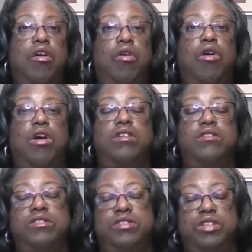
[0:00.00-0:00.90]
Or,
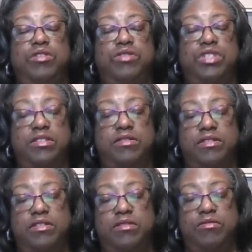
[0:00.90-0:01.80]
you know,
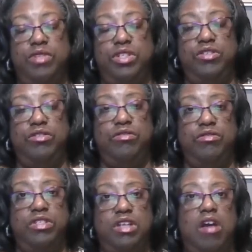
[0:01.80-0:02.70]
just when
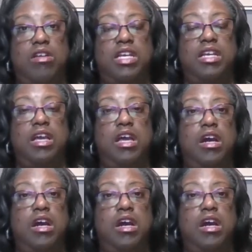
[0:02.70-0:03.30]
you're talking